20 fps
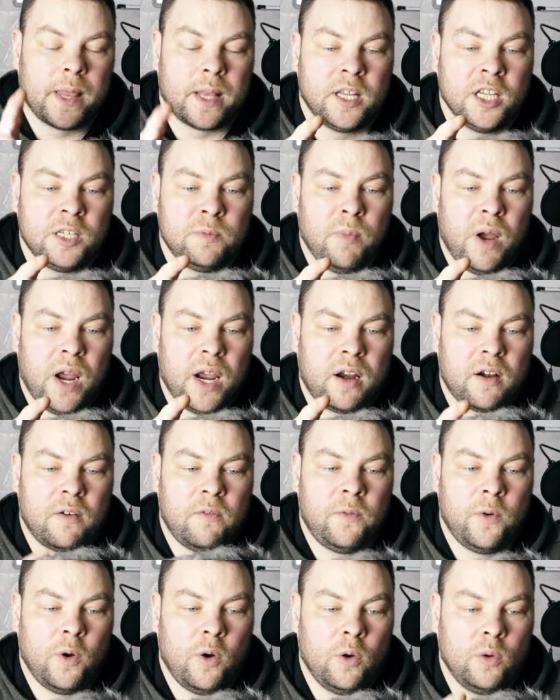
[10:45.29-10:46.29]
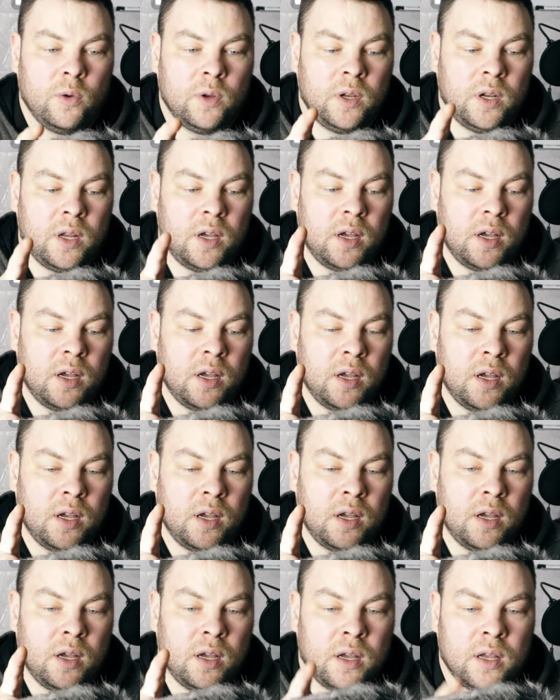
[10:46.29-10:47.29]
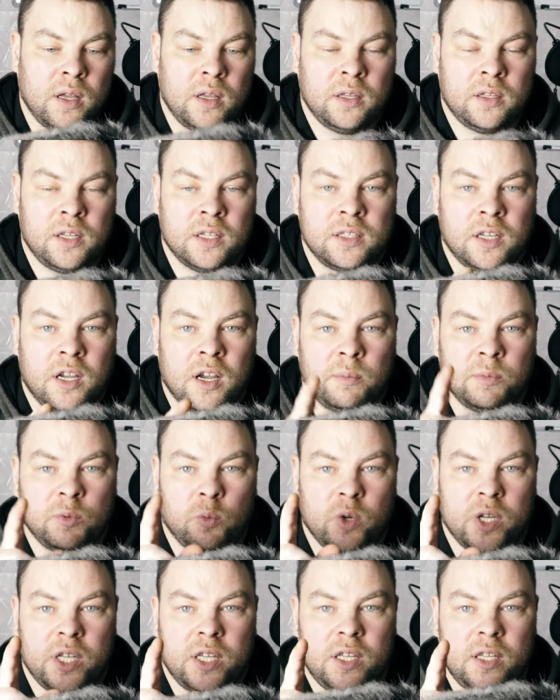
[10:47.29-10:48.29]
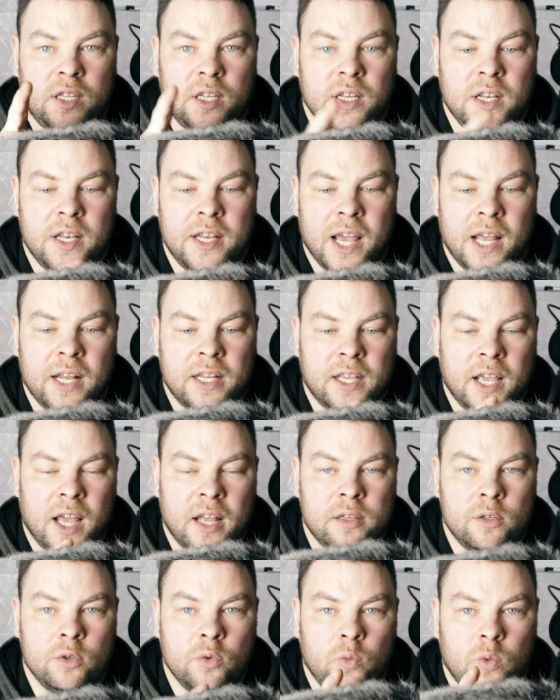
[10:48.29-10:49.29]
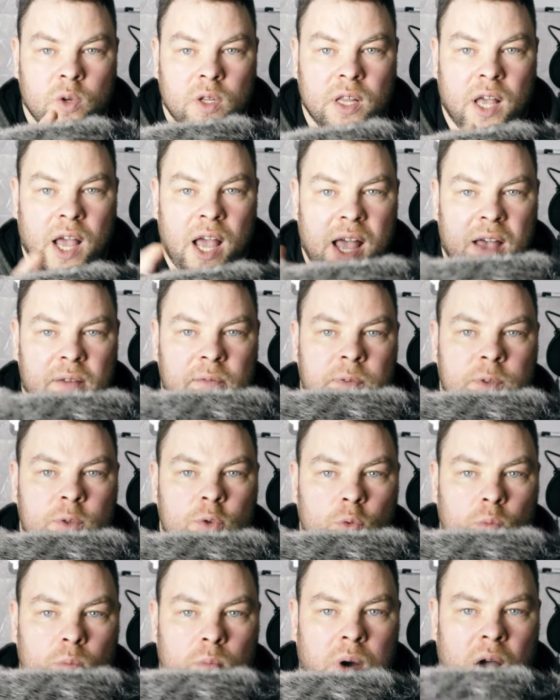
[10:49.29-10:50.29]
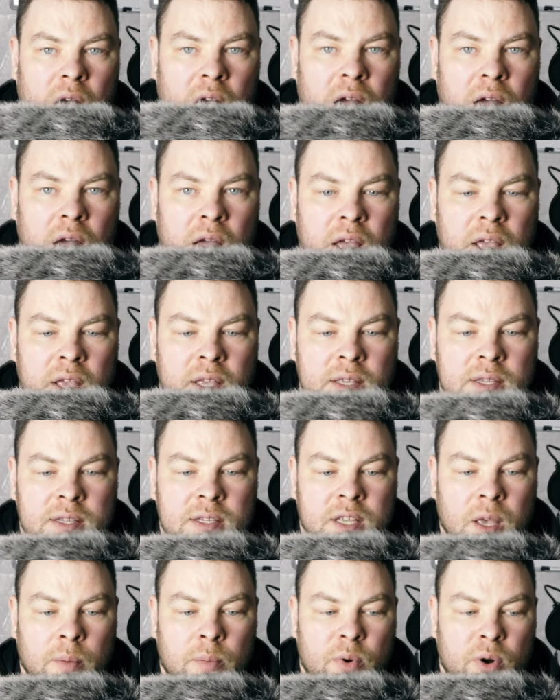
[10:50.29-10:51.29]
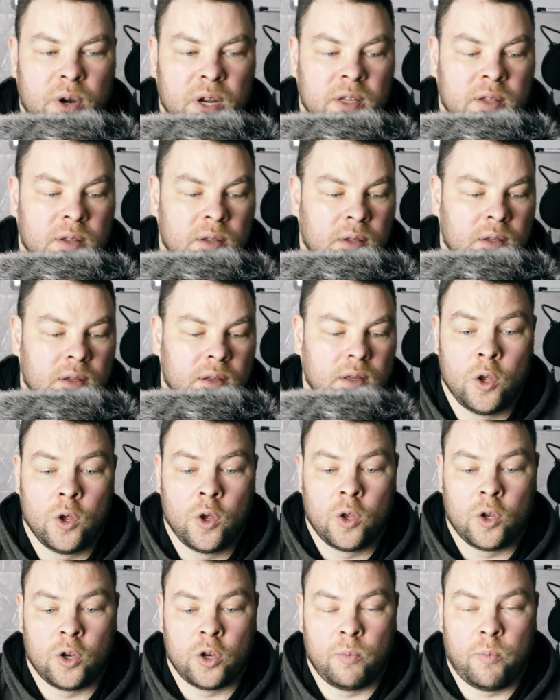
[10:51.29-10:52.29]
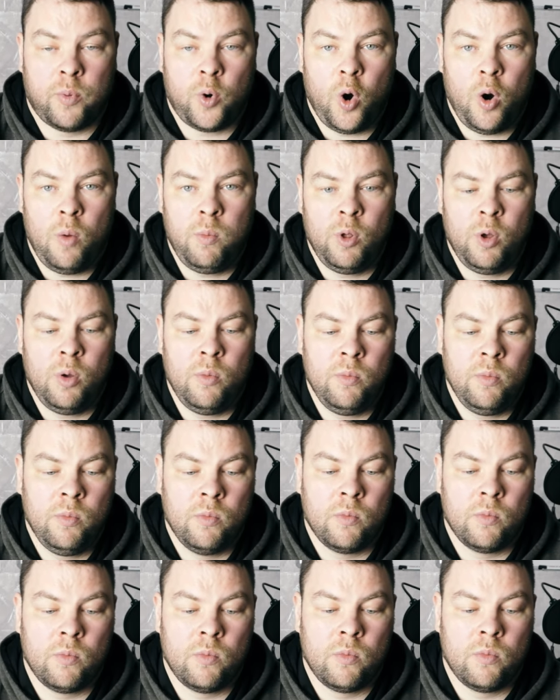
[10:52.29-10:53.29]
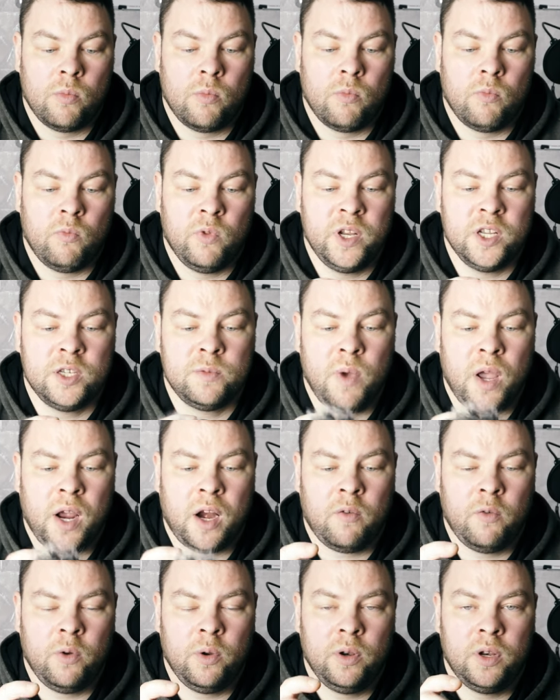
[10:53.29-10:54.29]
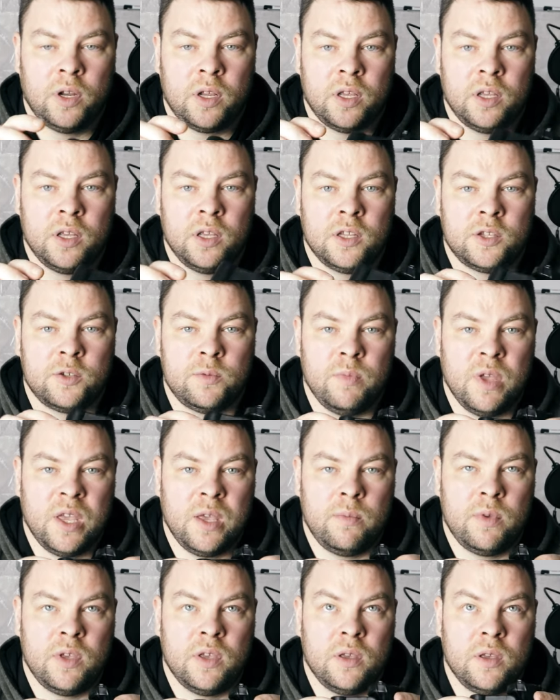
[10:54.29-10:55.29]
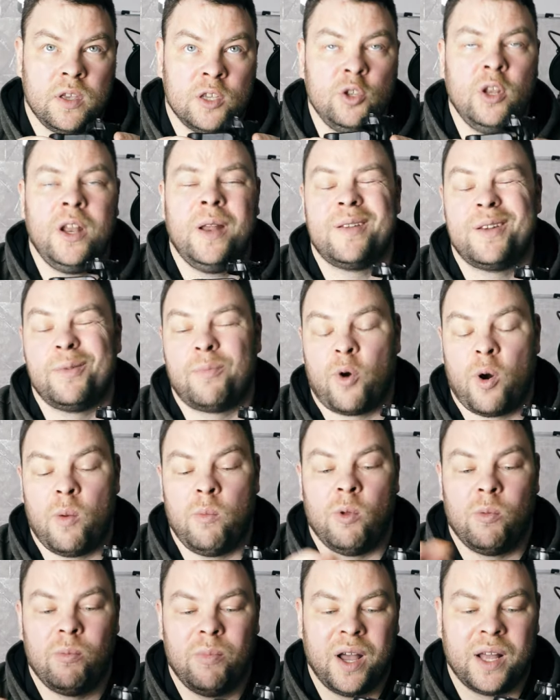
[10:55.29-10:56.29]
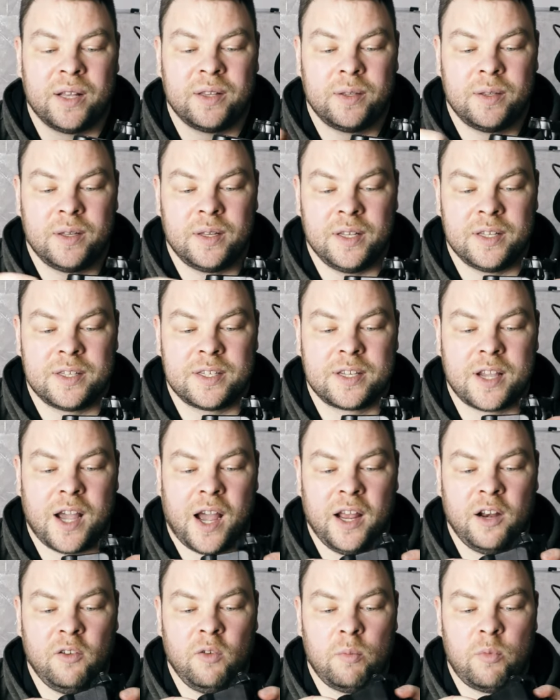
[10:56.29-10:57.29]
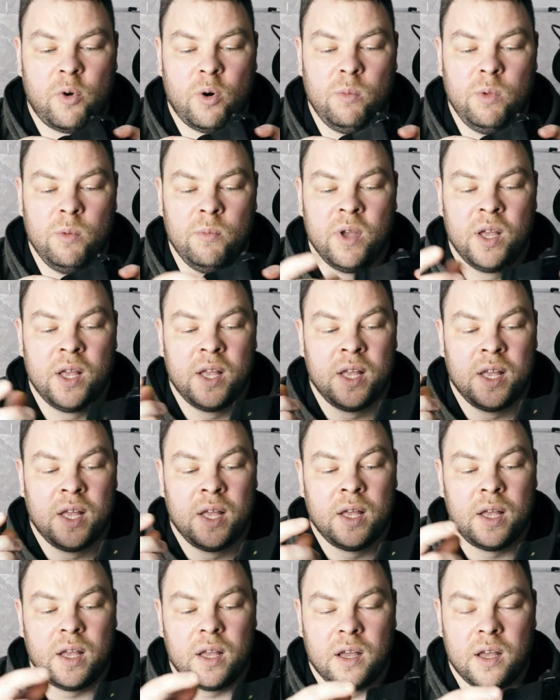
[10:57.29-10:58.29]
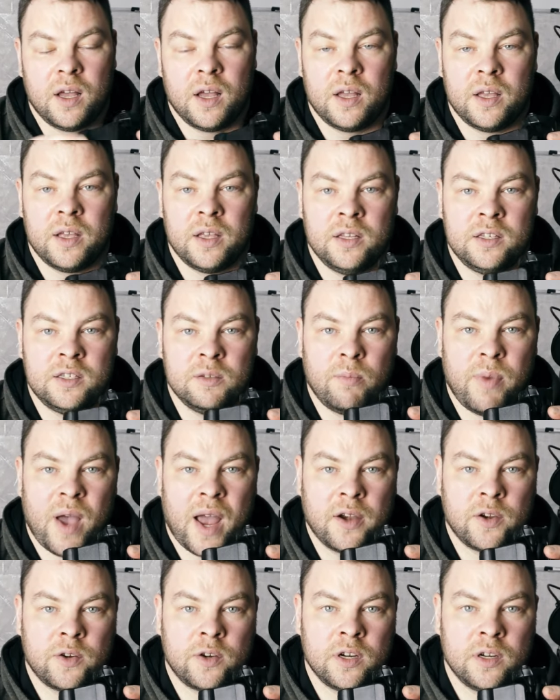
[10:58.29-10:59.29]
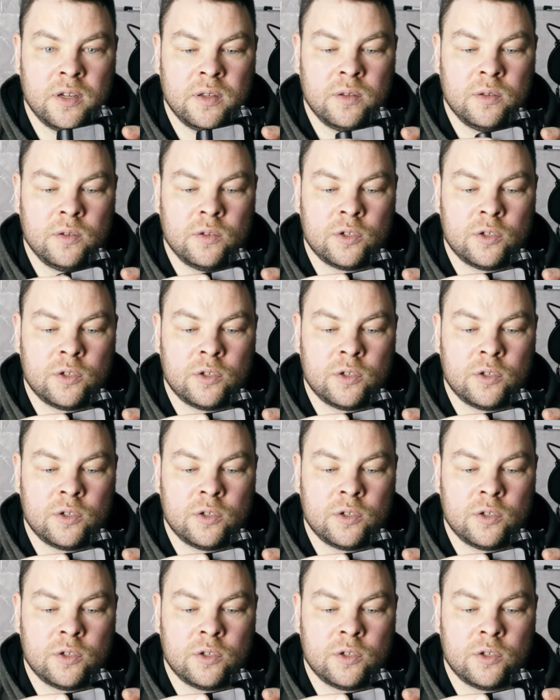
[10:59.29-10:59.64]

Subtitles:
This microphone, it doesn't come with the dead cat. You will have to buy separate. The problem with this microphone, it's not the problem, but it's kind of a problem. It's a battery.